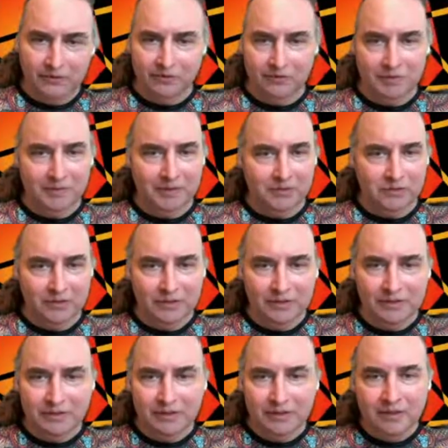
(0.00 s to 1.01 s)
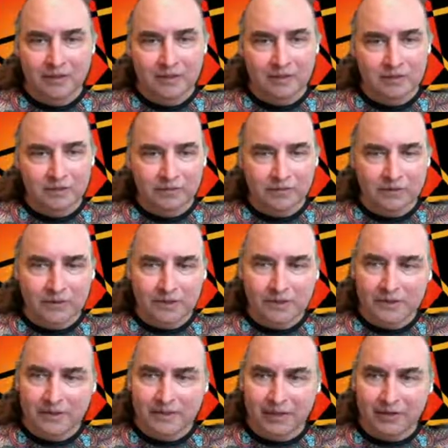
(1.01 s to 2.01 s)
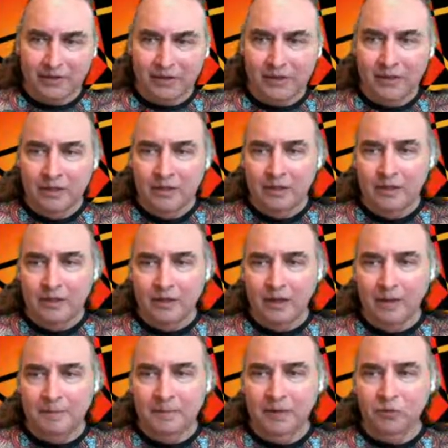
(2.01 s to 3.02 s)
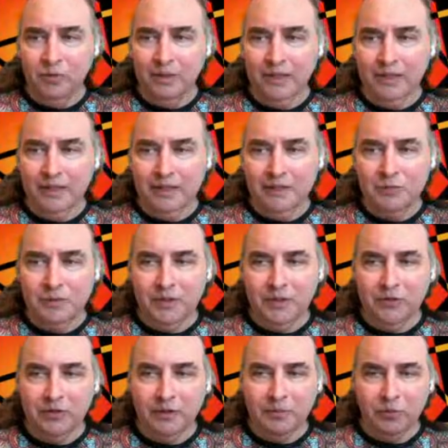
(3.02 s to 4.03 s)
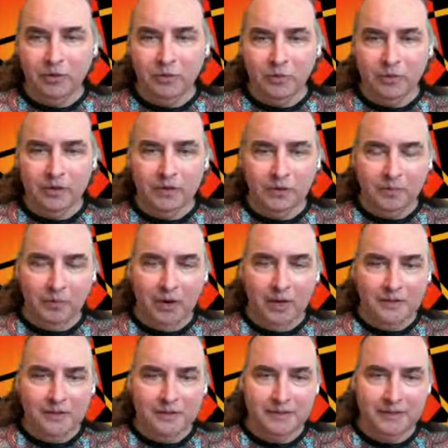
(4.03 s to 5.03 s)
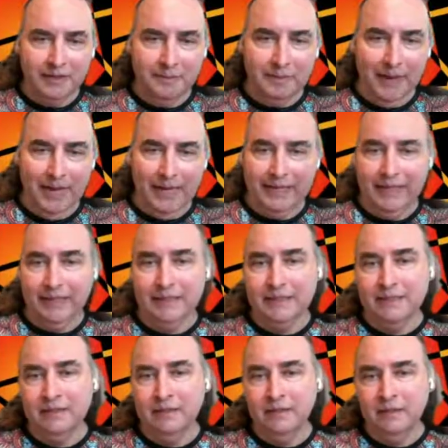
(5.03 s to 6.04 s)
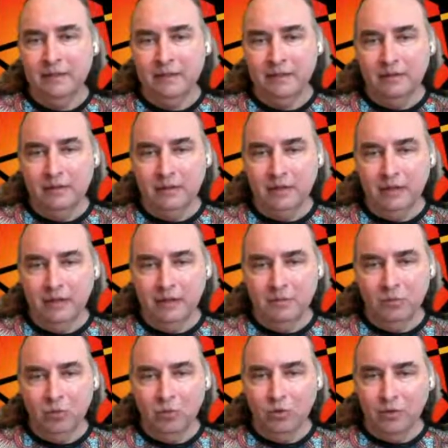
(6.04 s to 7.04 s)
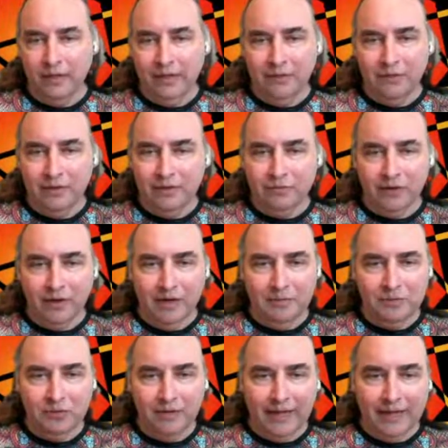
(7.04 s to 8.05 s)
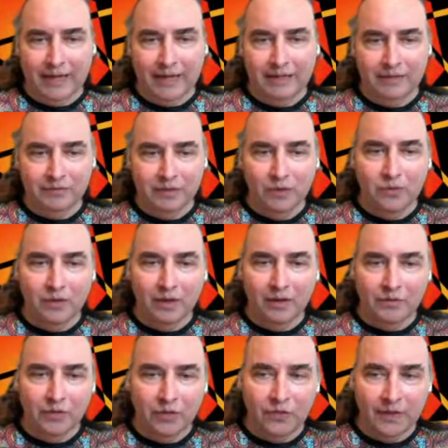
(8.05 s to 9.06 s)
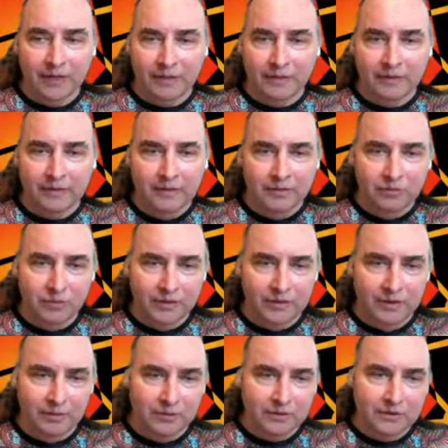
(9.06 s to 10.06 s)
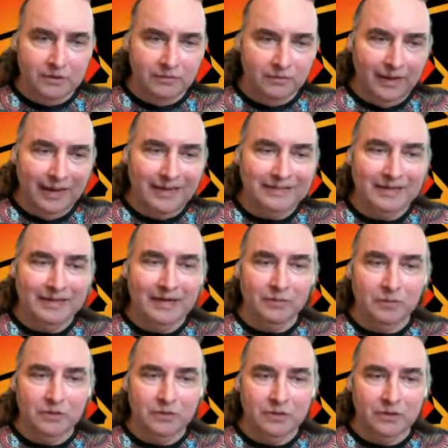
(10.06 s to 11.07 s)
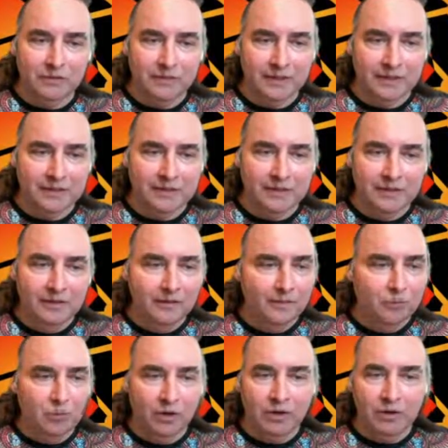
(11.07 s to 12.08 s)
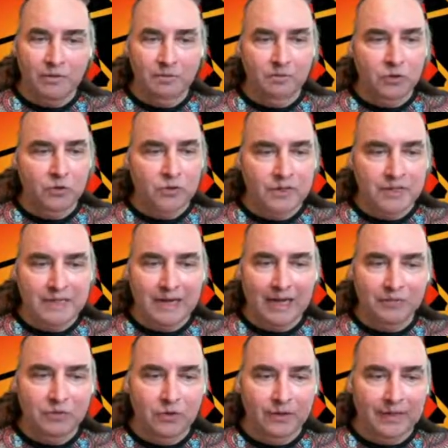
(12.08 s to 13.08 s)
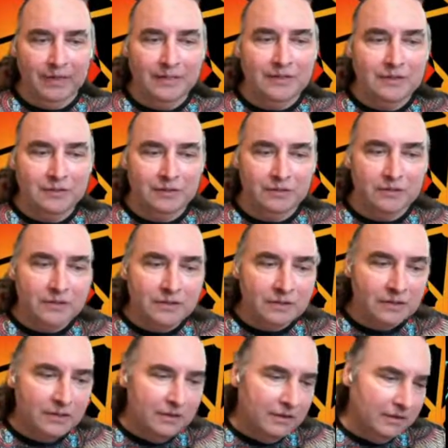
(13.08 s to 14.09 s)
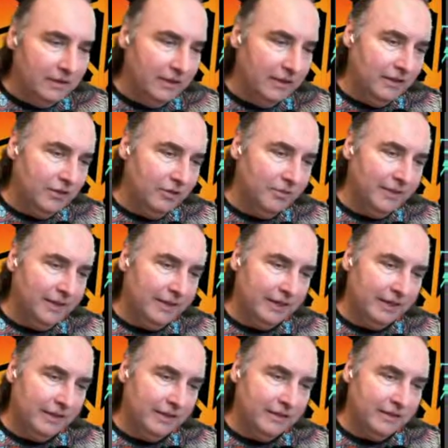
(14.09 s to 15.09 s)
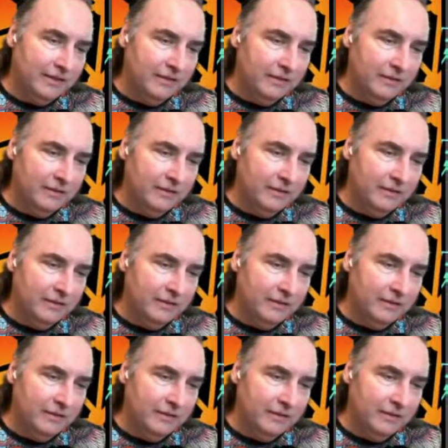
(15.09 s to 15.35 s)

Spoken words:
service meshes, services, etc. It really is when you're to the point where you're processing packets or Ethernet frames or that kind of lower level thing with networks as a network service where you didn't have good answers in Kubernetes.